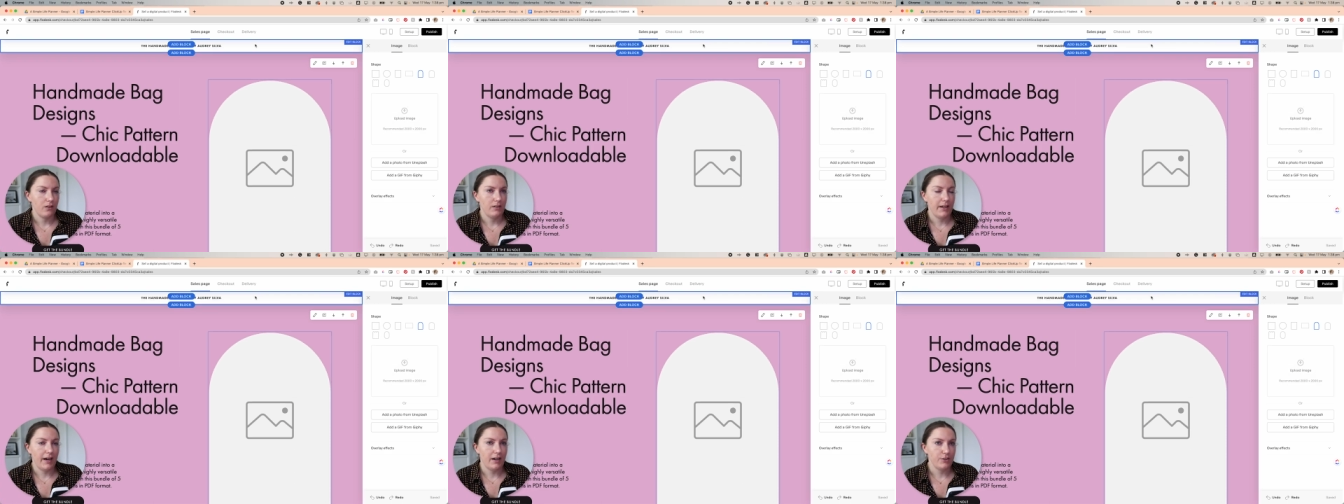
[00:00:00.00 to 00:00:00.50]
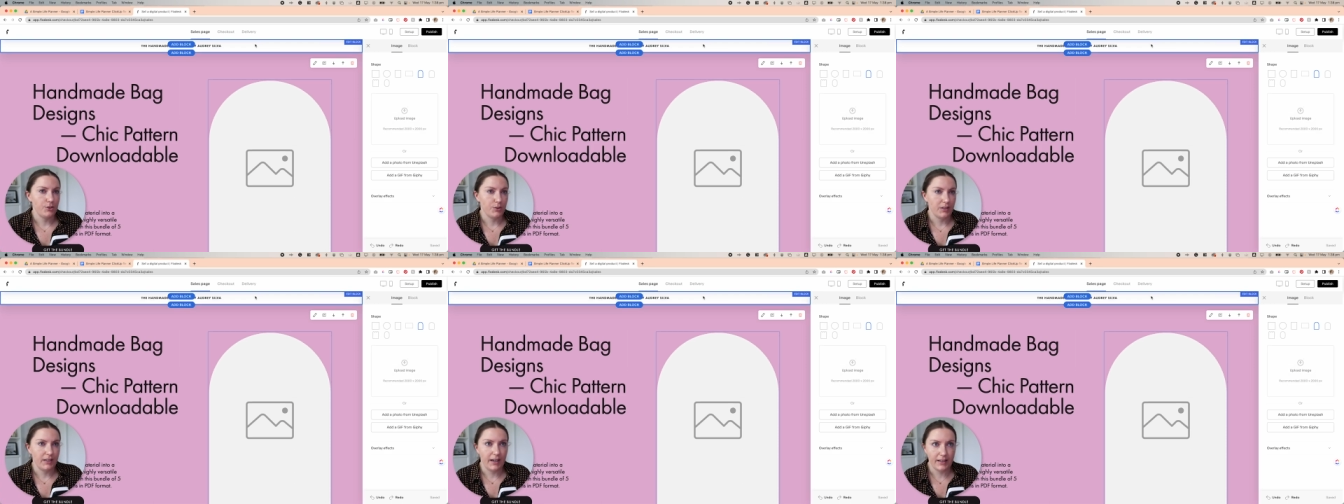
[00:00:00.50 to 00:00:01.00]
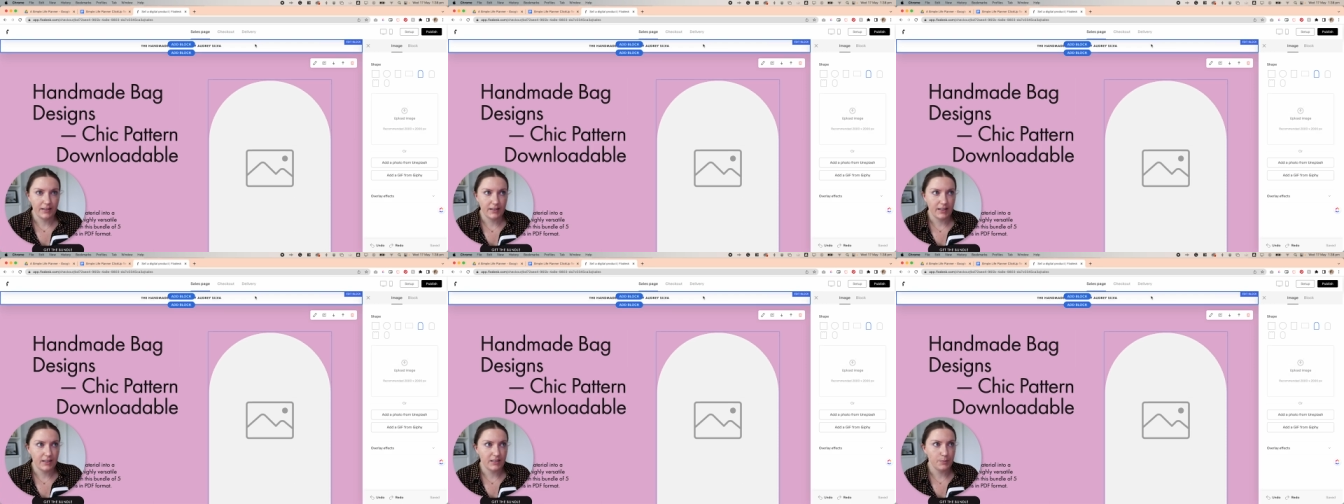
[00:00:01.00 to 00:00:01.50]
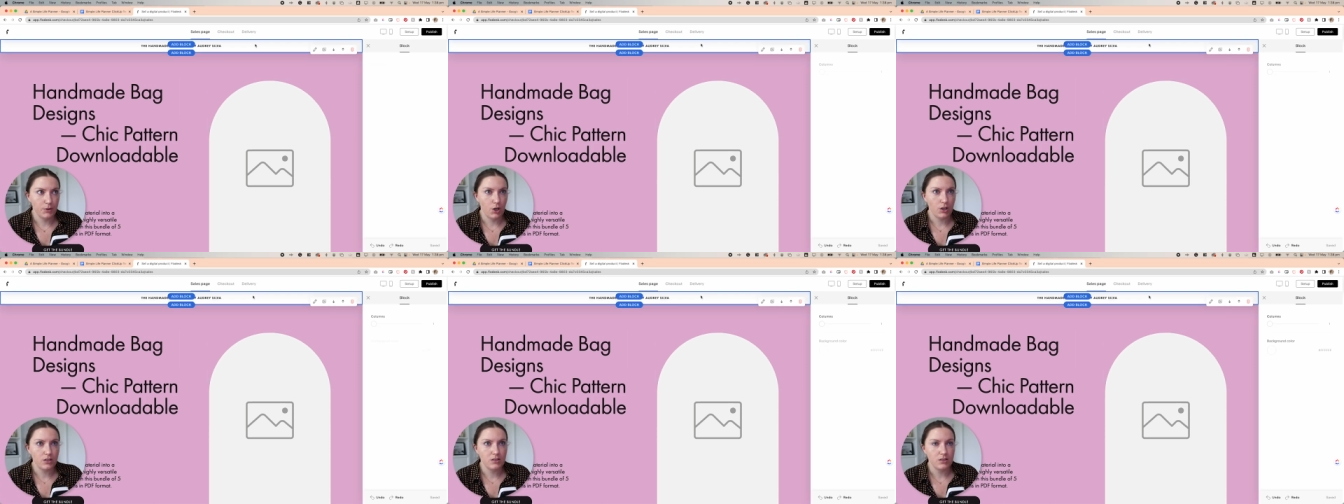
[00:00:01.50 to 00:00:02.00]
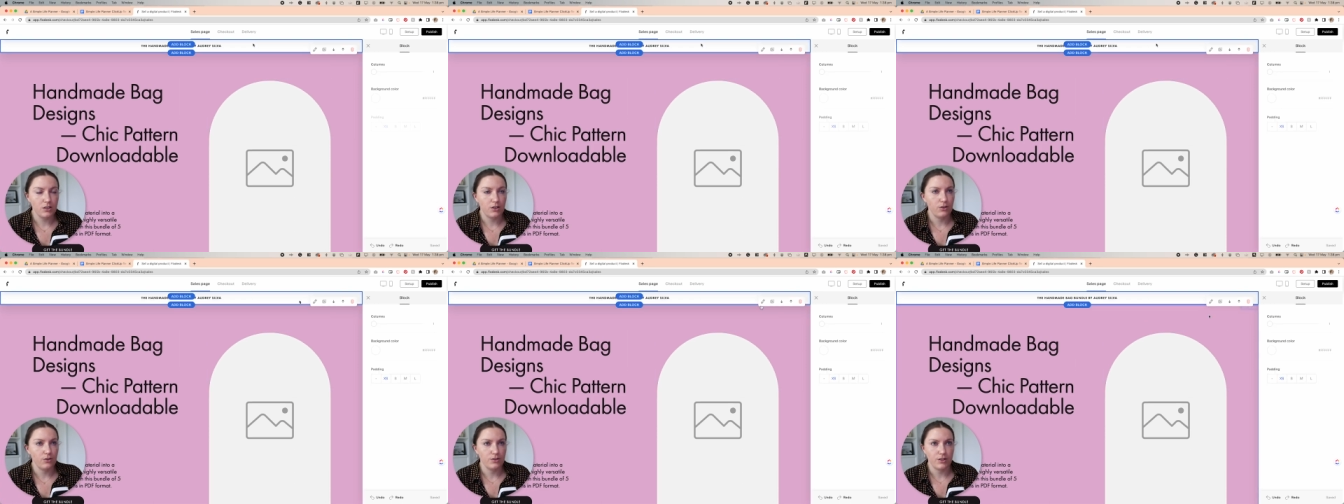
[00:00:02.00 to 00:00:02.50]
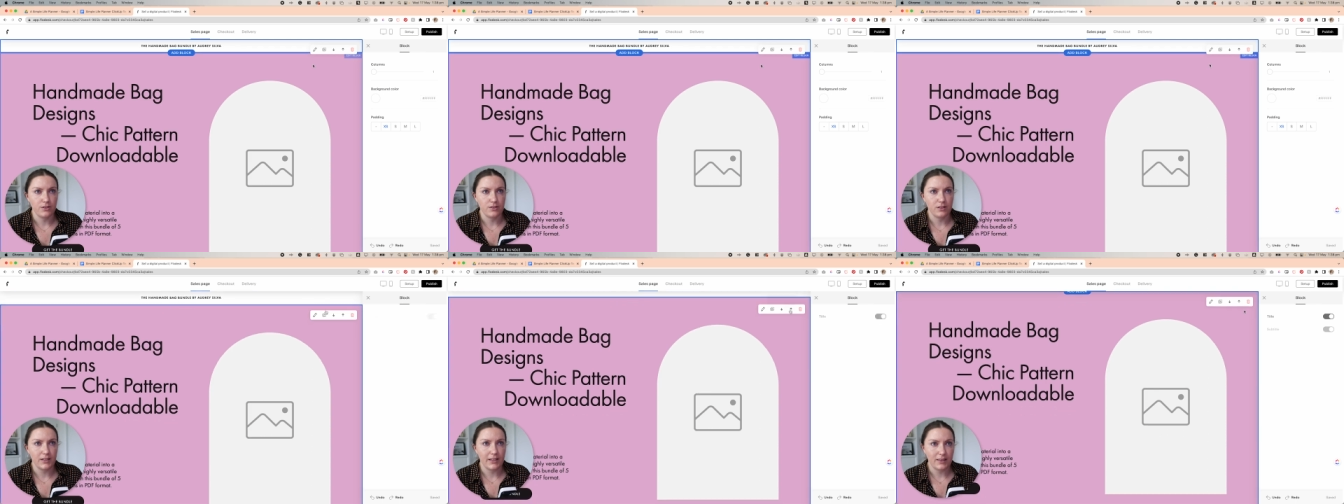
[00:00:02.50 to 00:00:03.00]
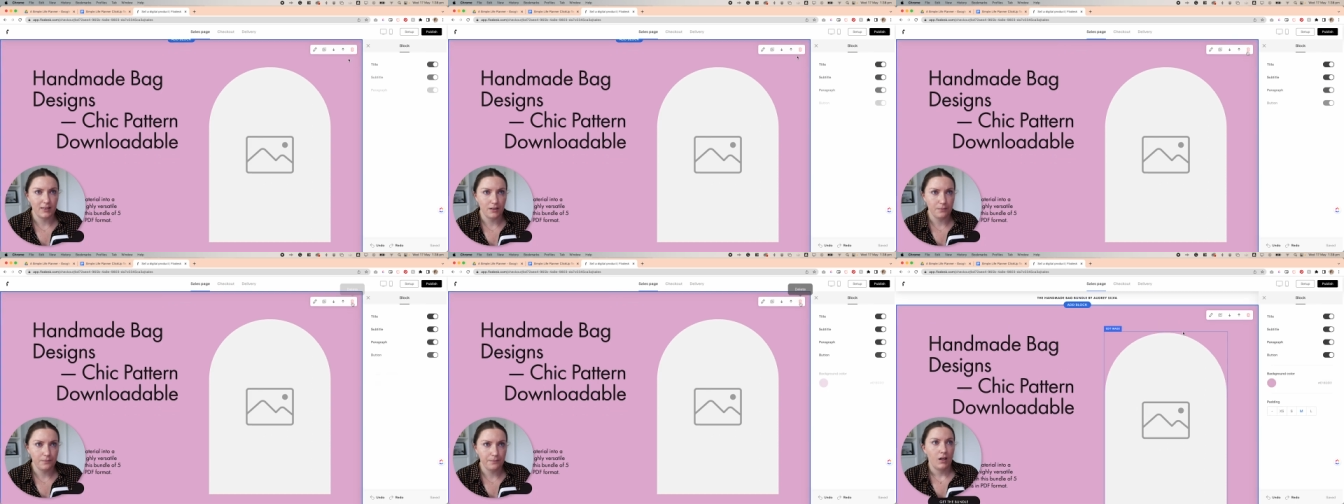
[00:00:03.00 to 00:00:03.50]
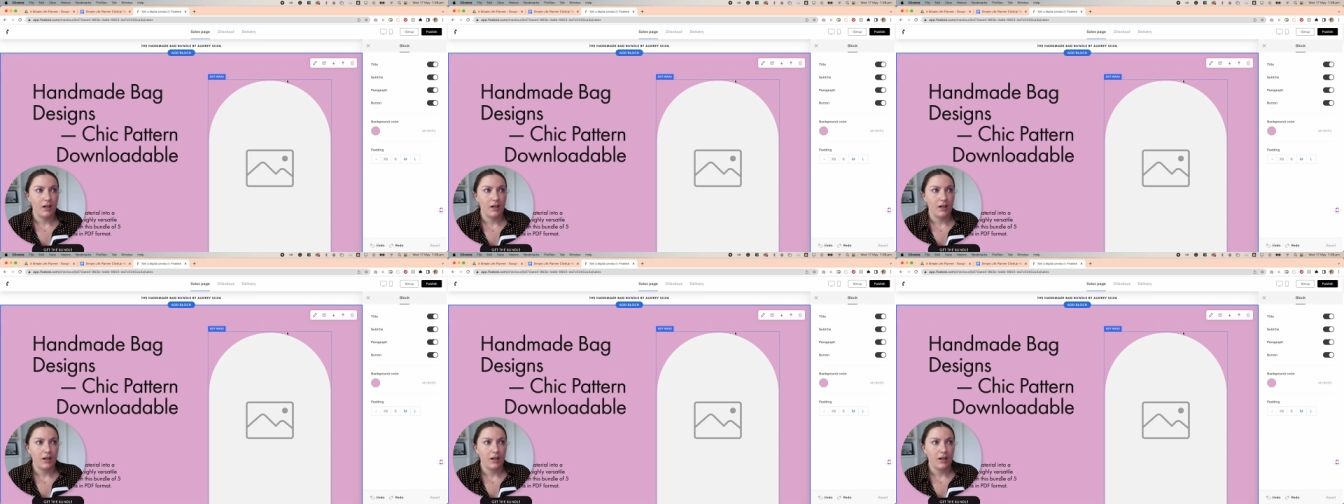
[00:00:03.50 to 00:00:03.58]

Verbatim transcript: Now you can edit these blocks, you can also delete them,